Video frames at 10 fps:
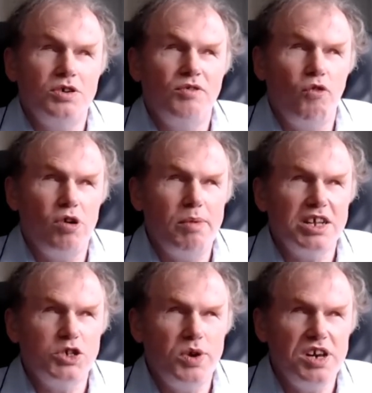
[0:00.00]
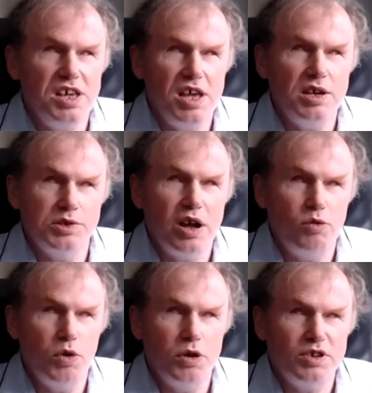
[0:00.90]
For about 20 years, I
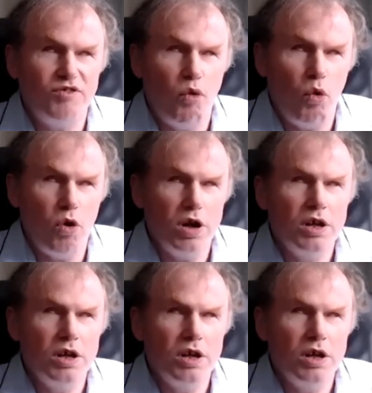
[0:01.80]
worked for